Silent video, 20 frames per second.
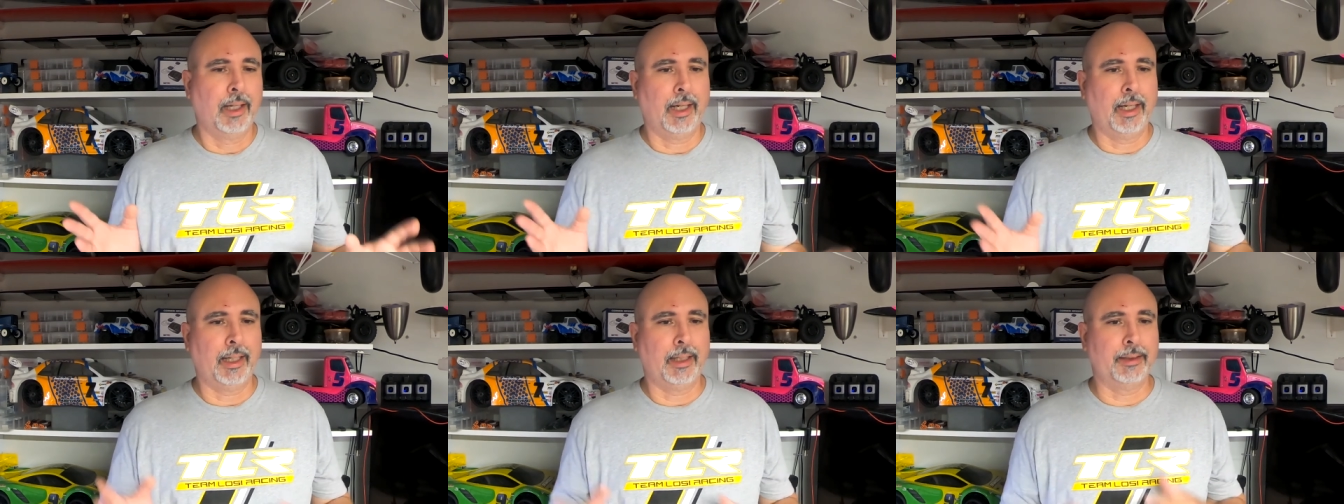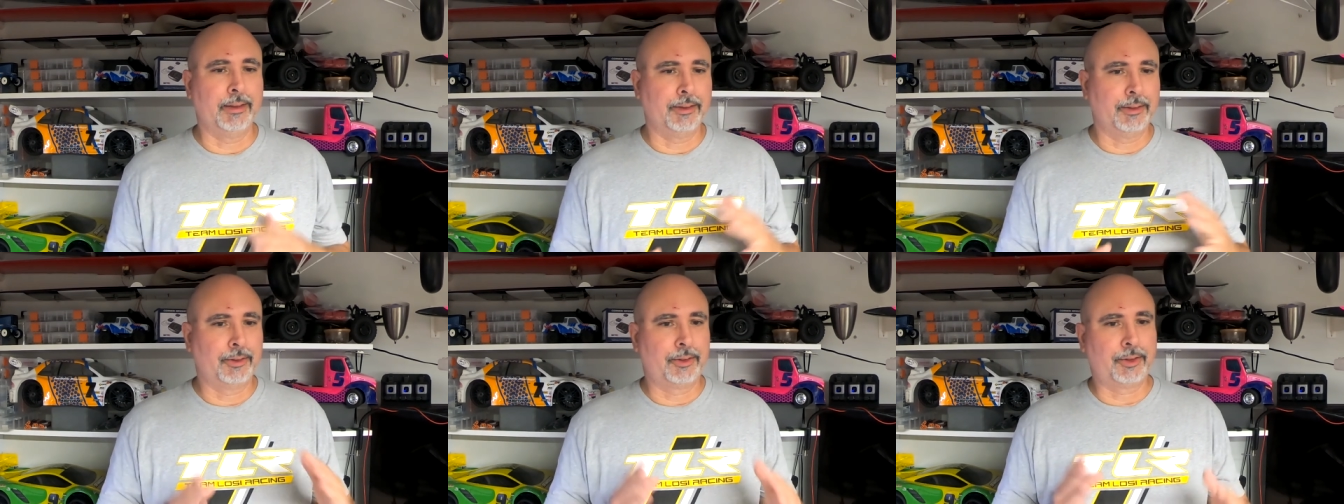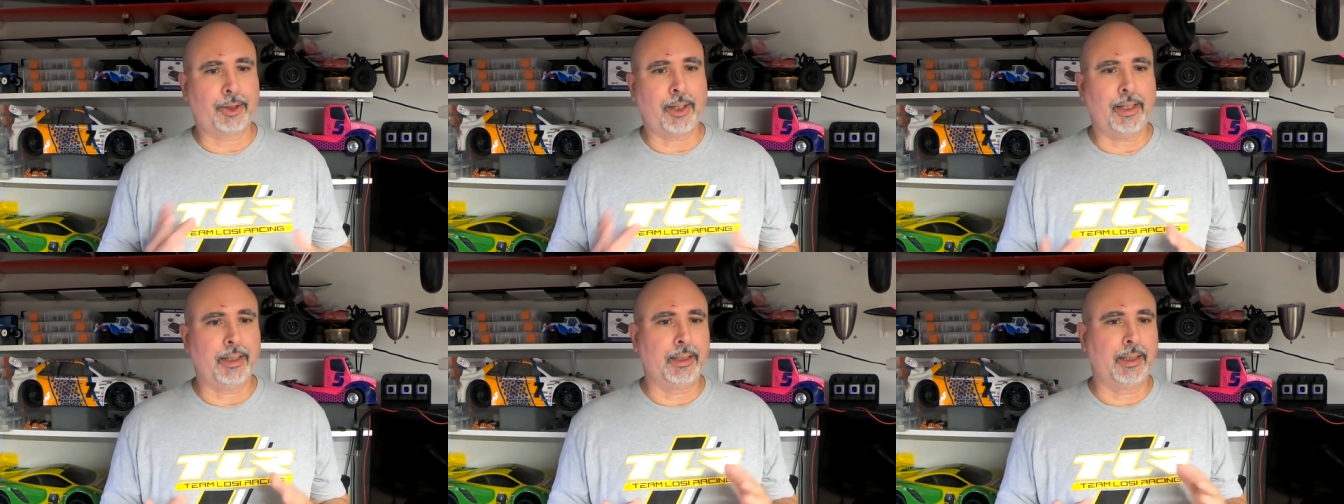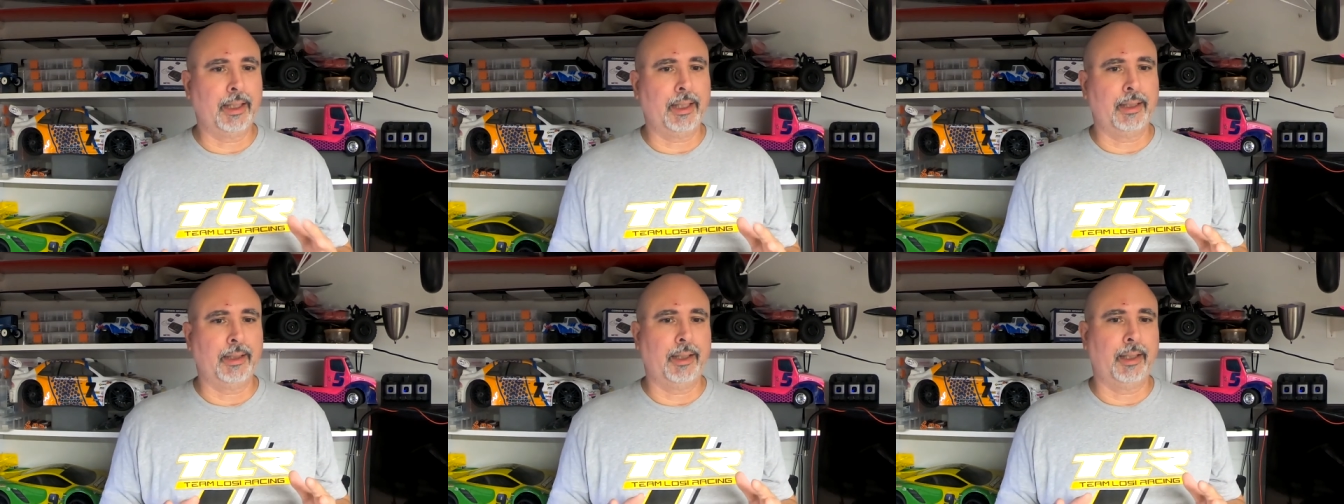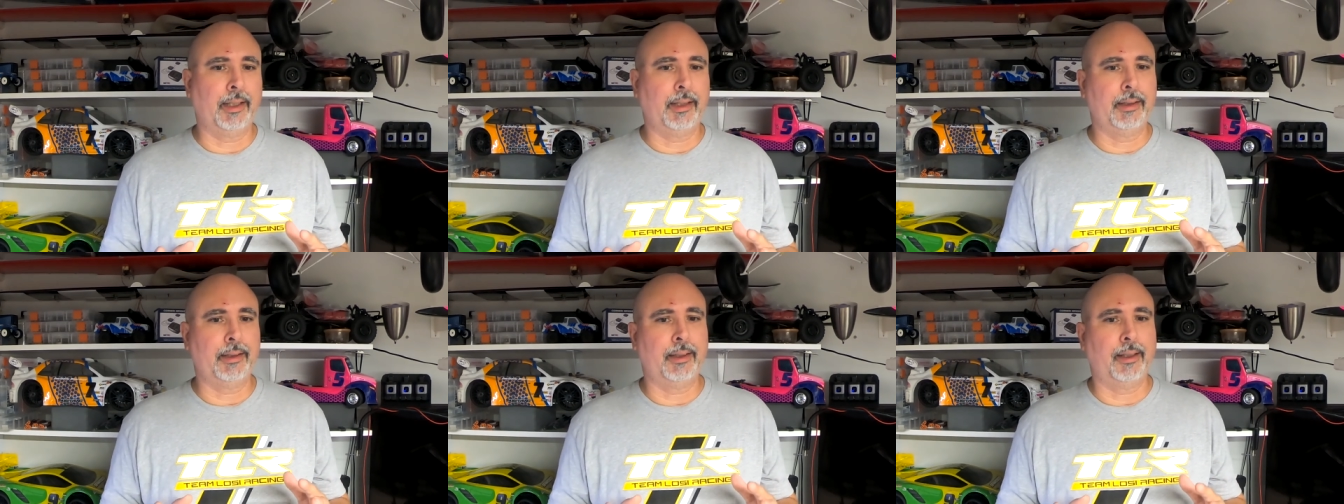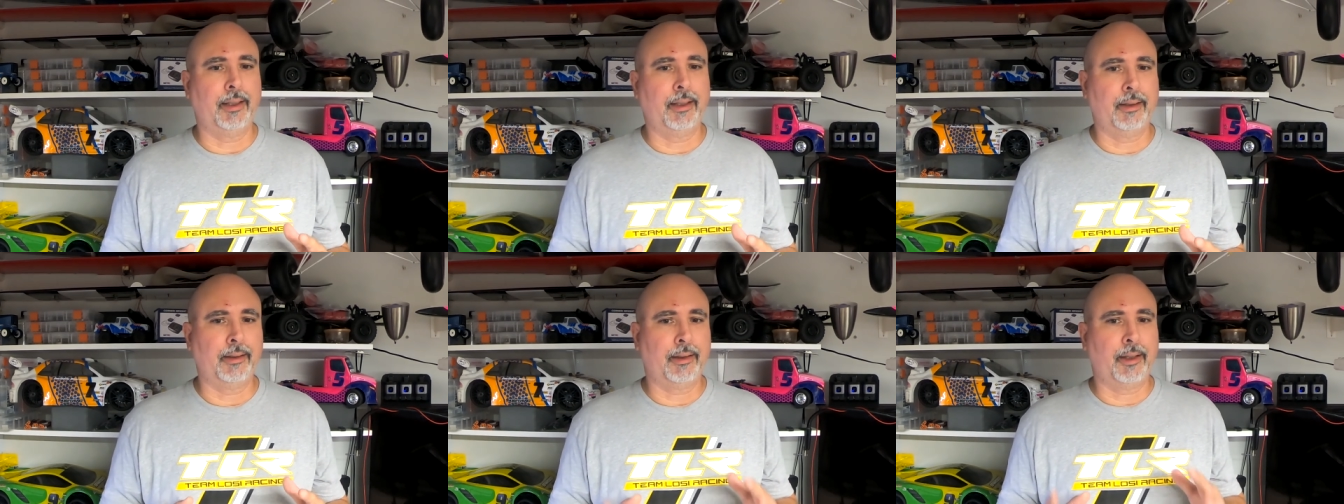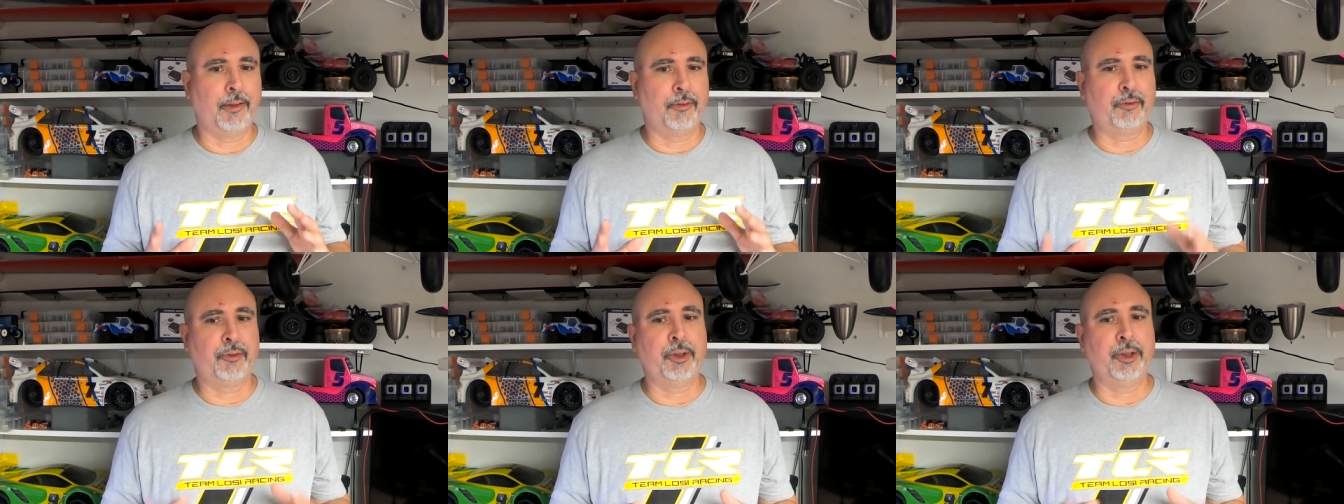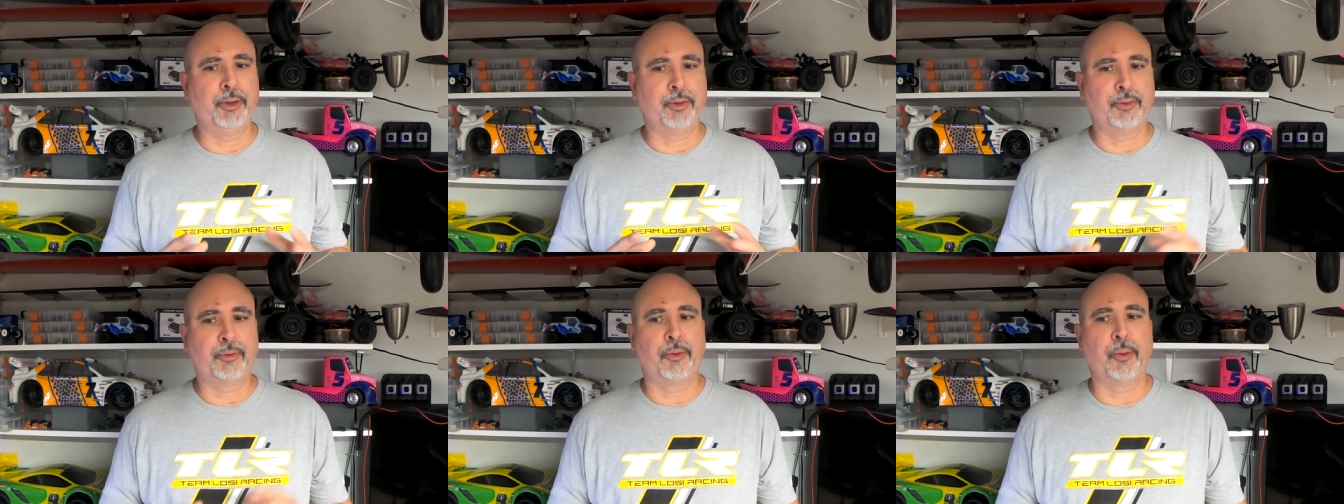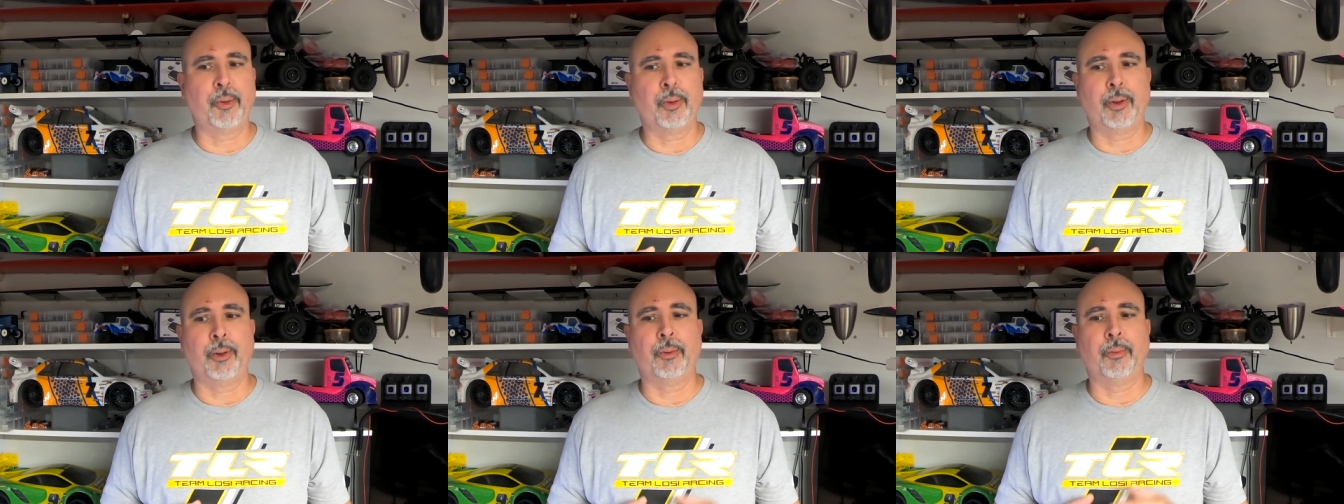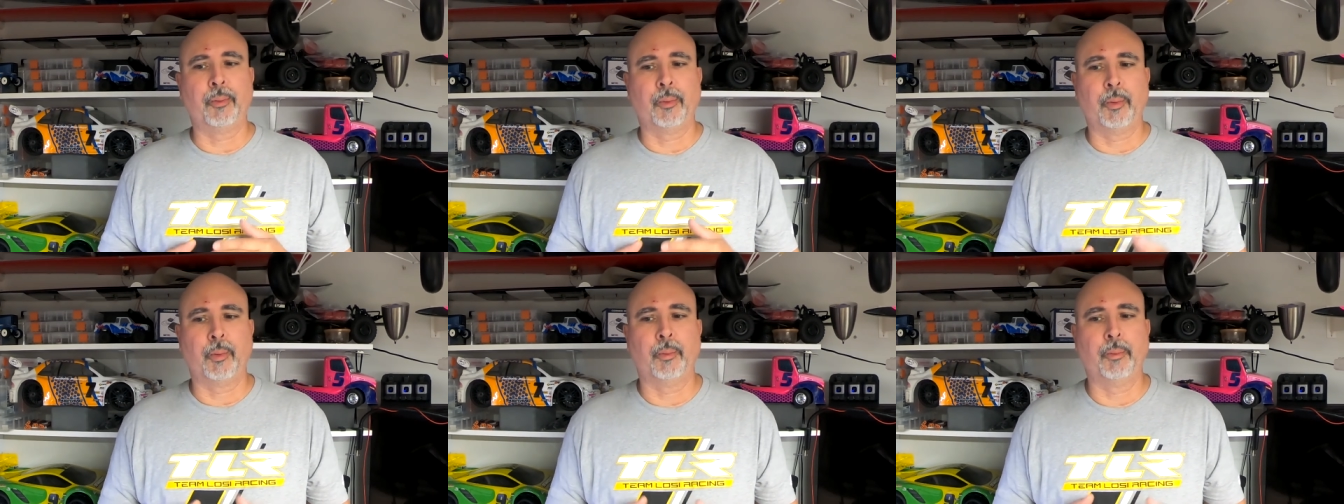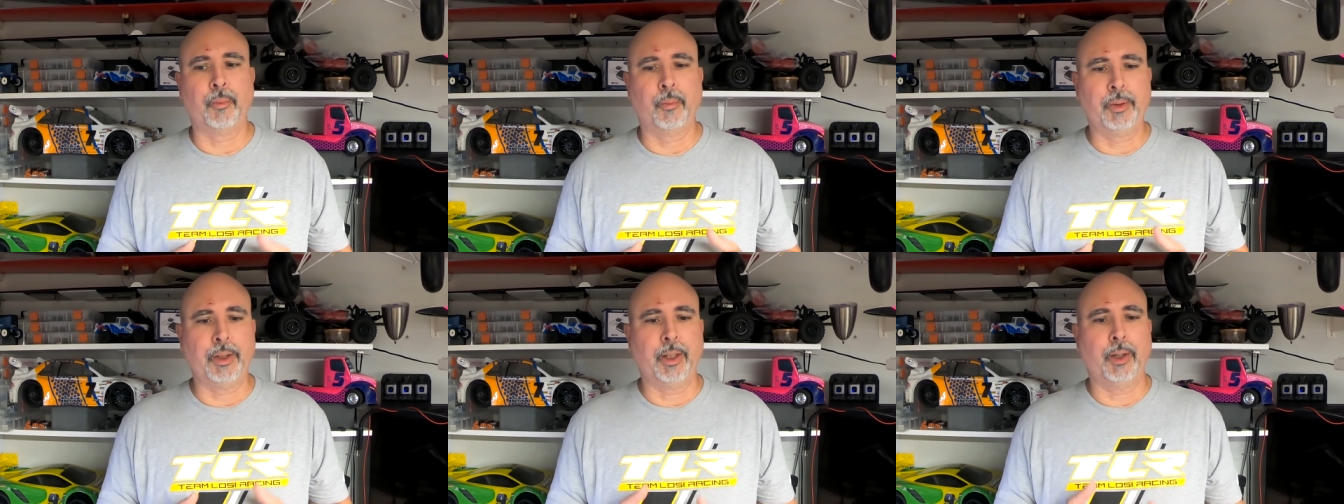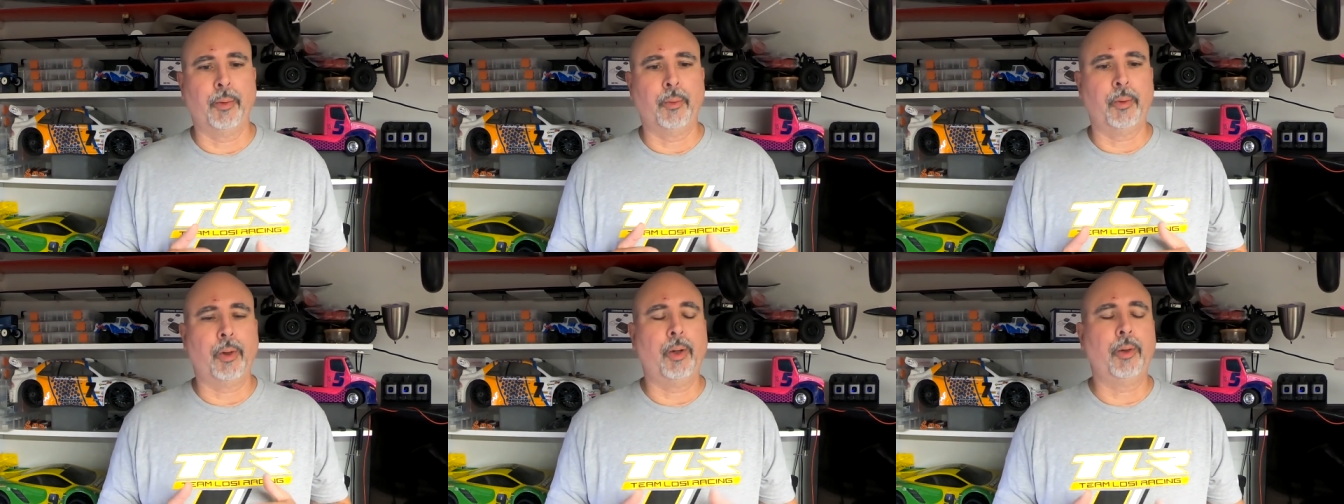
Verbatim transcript: and try to get a feel for, you know,